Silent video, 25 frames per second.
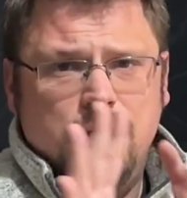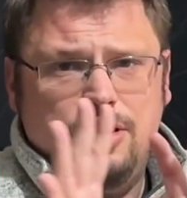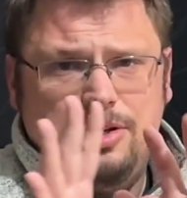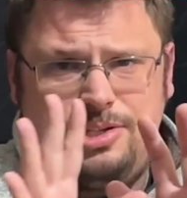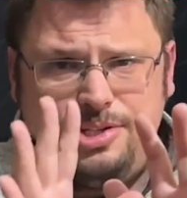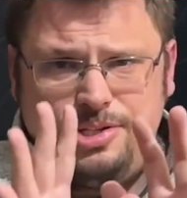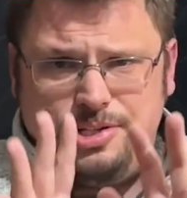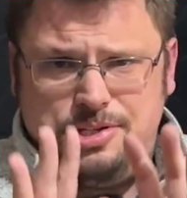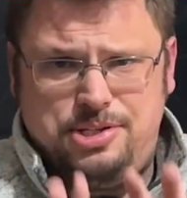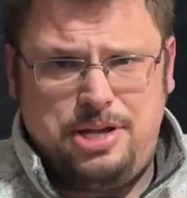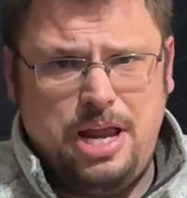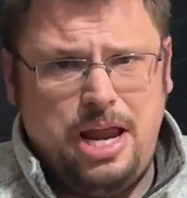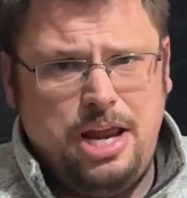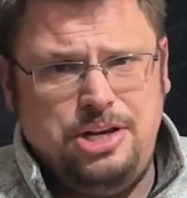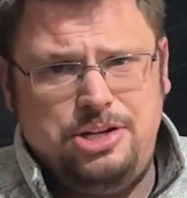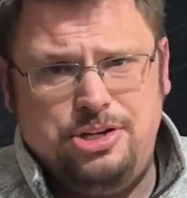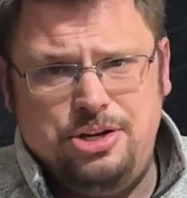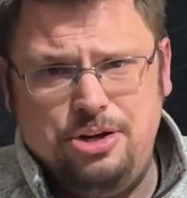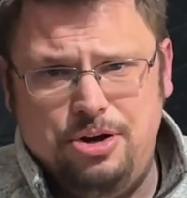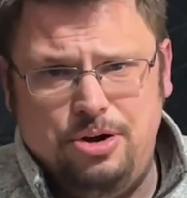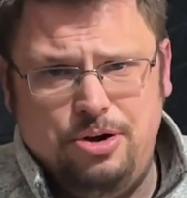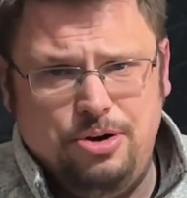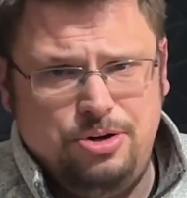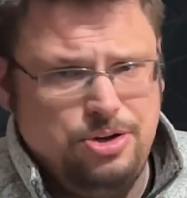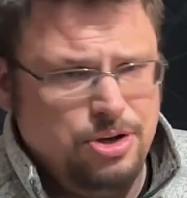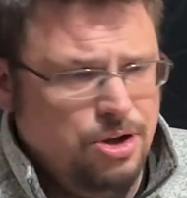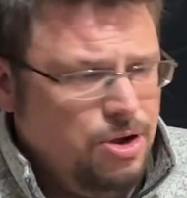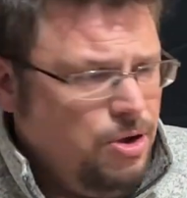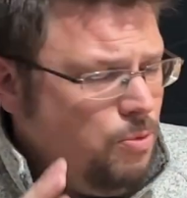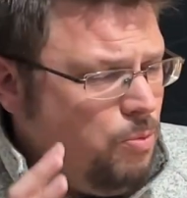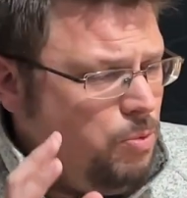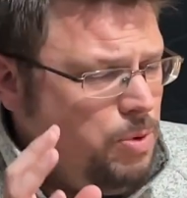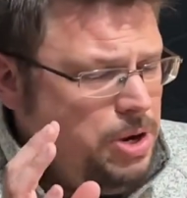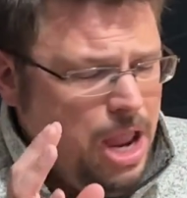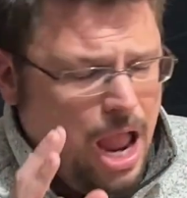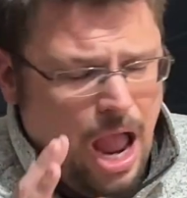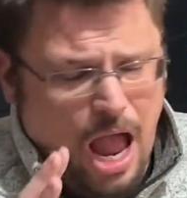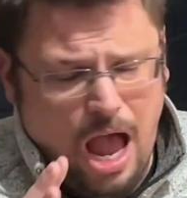Stay tuned.
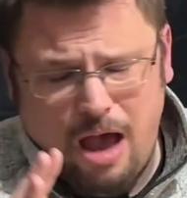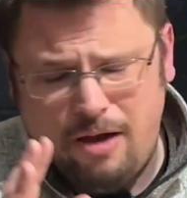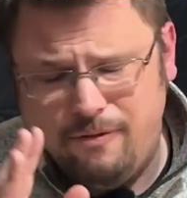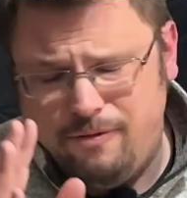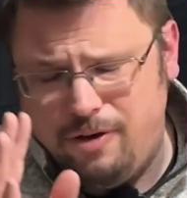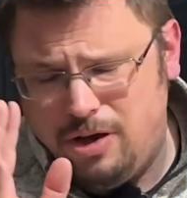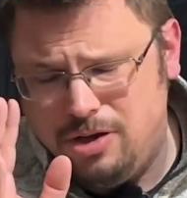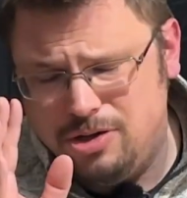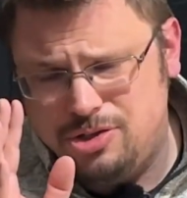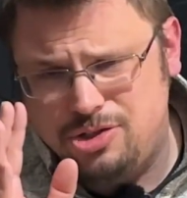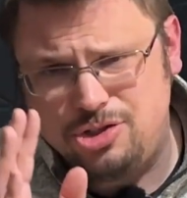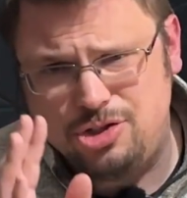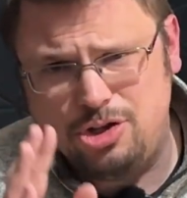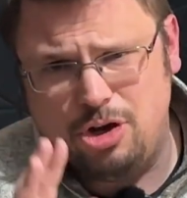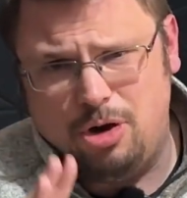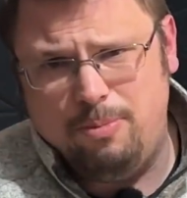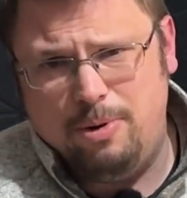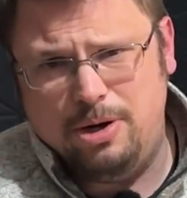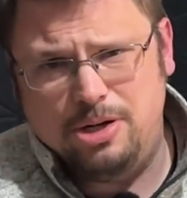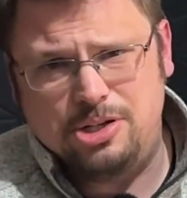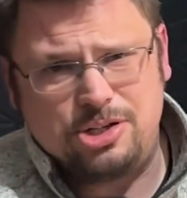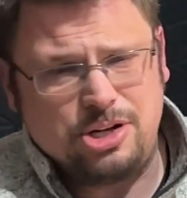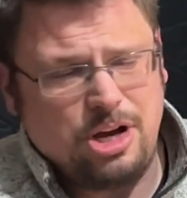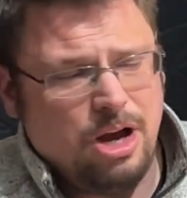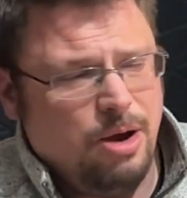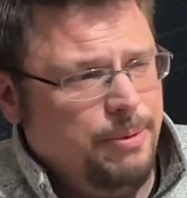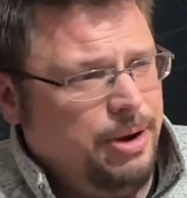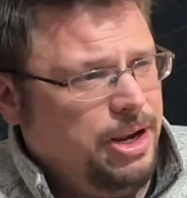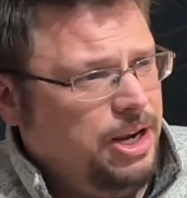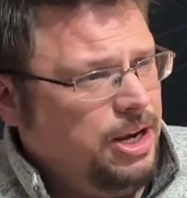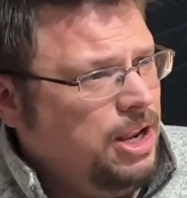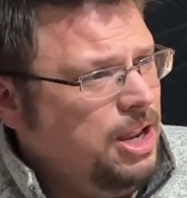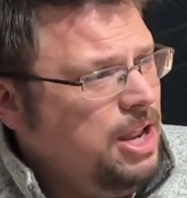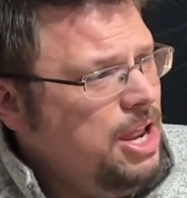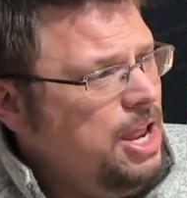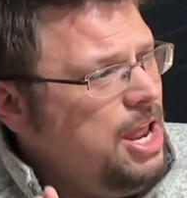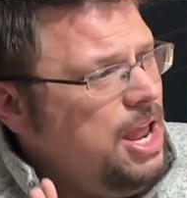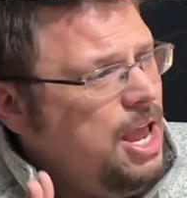We have so much
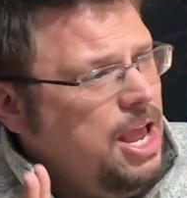coming.